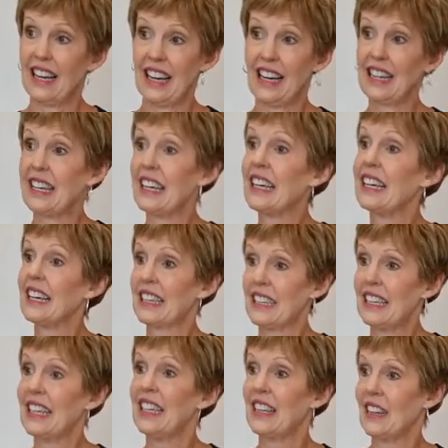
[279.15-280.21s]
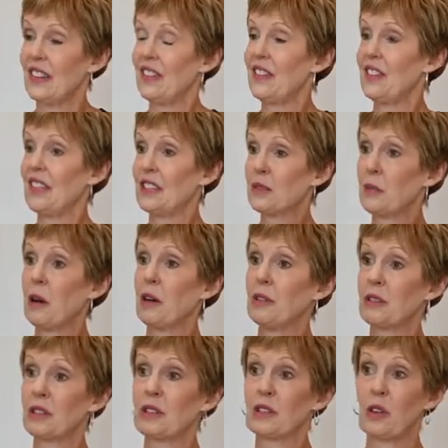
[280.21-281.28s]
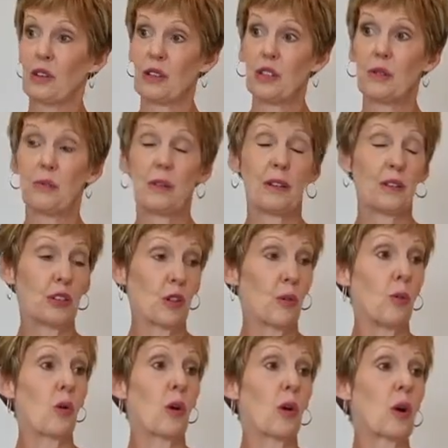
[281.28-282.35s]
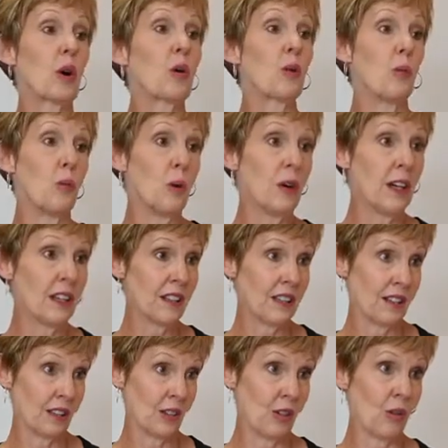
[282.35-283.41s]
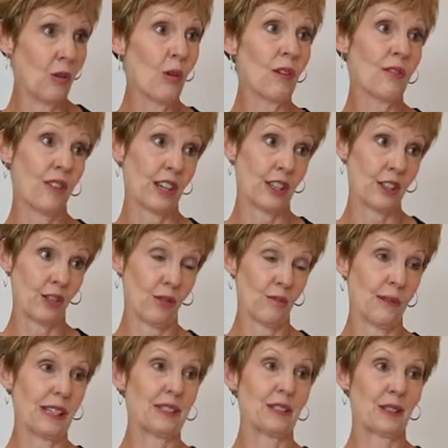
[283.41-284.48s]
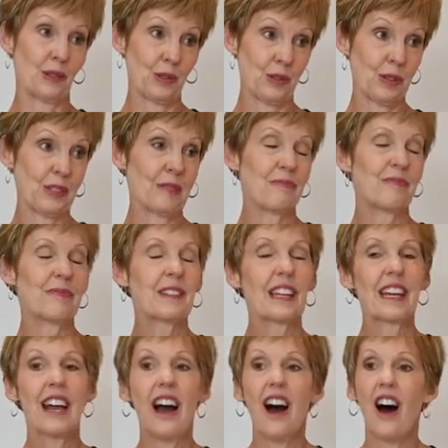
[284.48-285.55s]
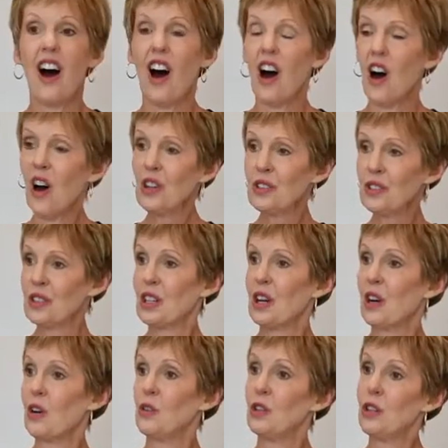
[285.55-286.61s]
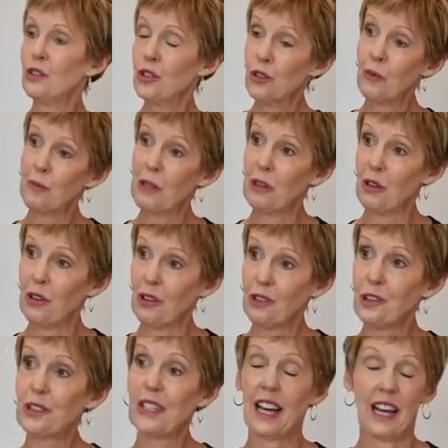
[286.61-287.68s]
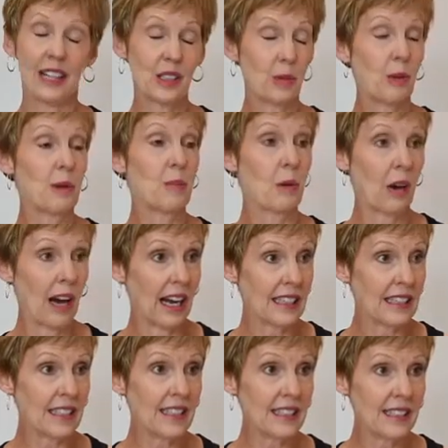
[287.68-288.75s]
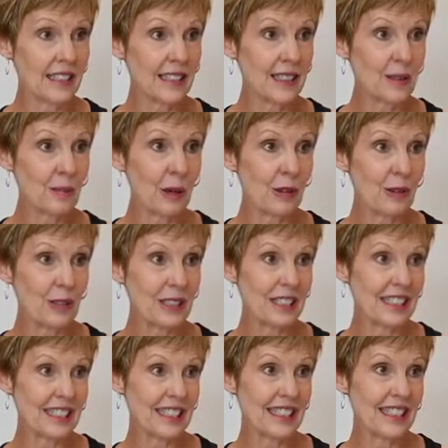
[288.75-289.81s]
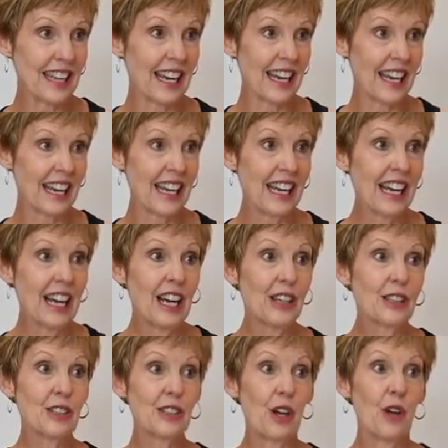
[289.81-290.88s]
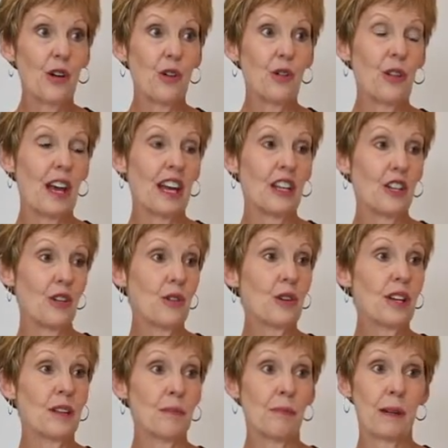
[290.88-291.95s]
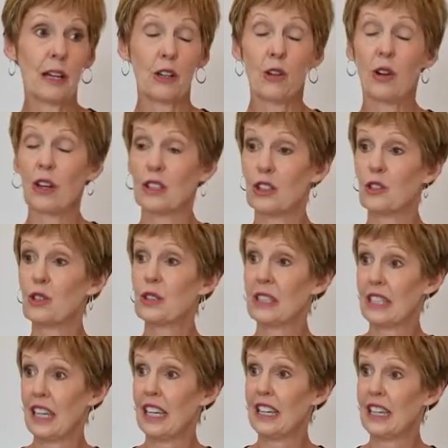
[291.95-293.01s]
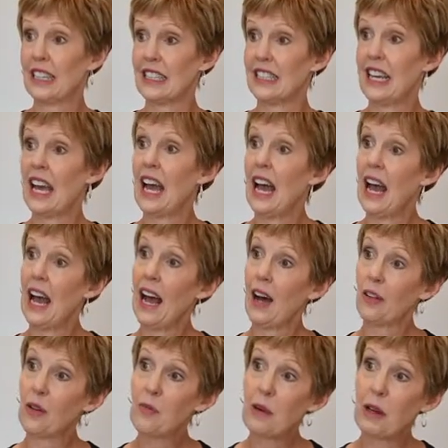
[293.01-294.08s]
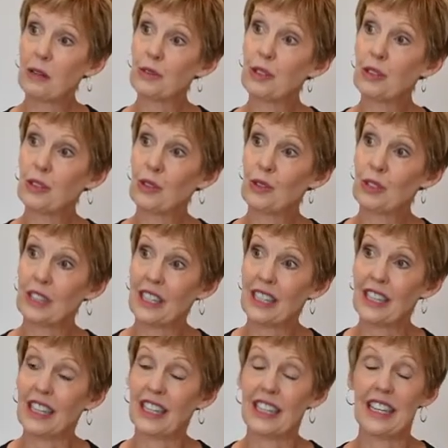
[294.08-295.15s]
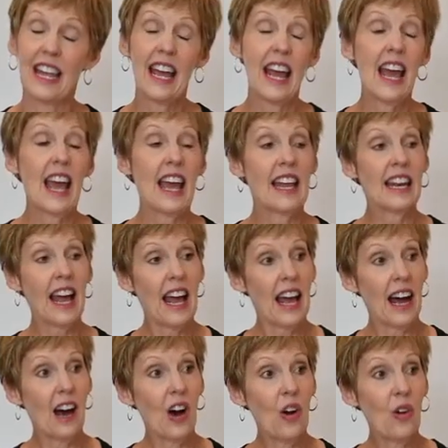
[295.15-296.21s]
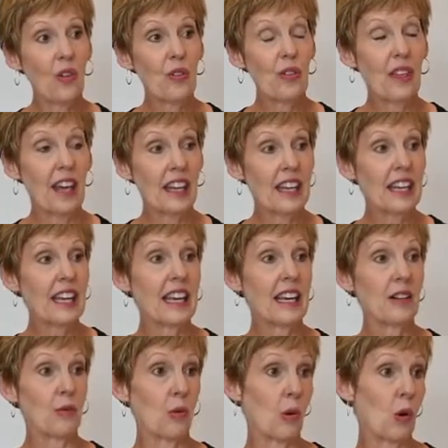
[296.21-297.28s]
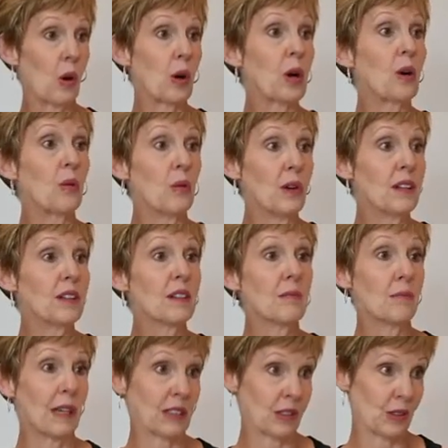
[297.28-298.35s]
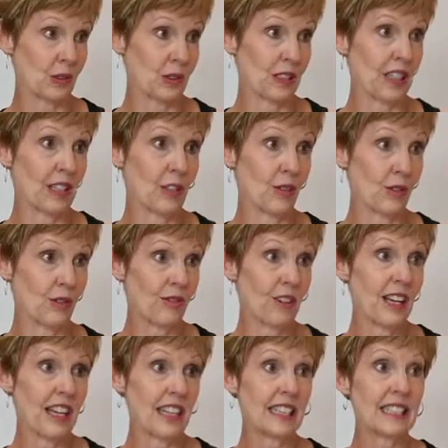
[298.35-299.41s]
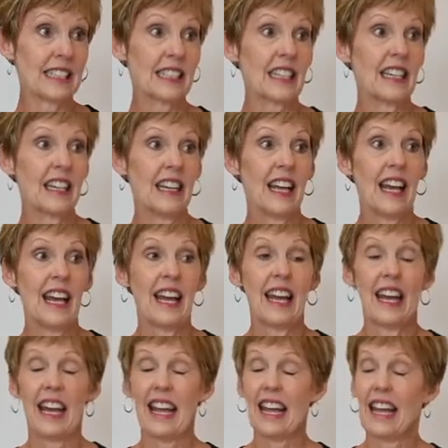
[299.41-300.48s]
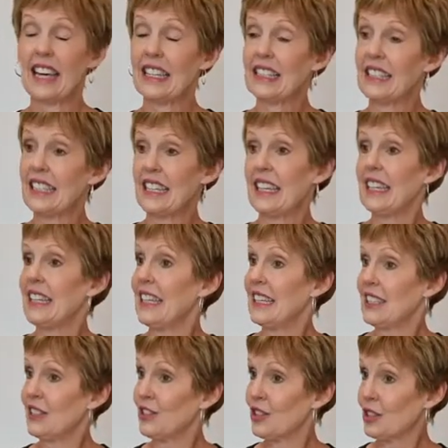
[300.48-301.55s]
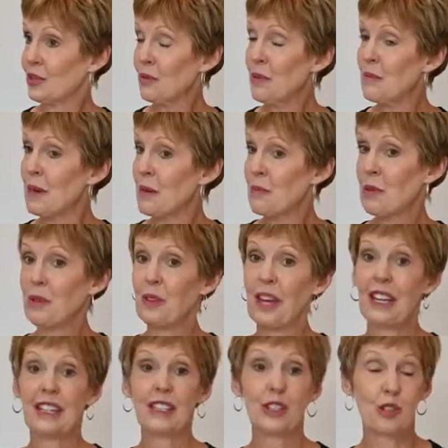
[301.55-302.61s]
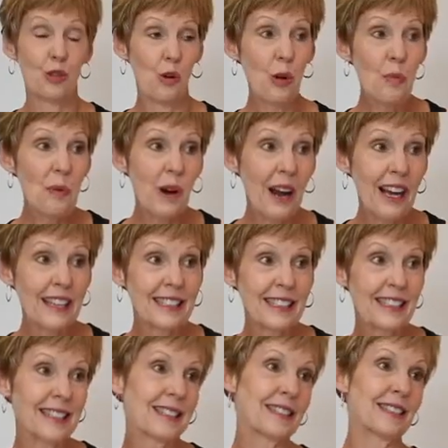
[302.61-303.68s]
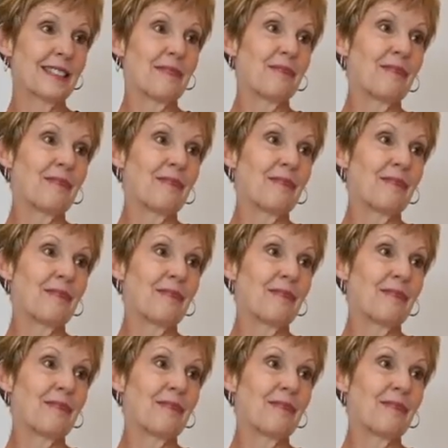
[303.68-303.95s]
again, these poses are to work with your facial muscles. Also, use your mirrors as we practice these poses today so that you can better understand how the poses are done and how they can work with the muscles in your face. And just remember that it's your practice,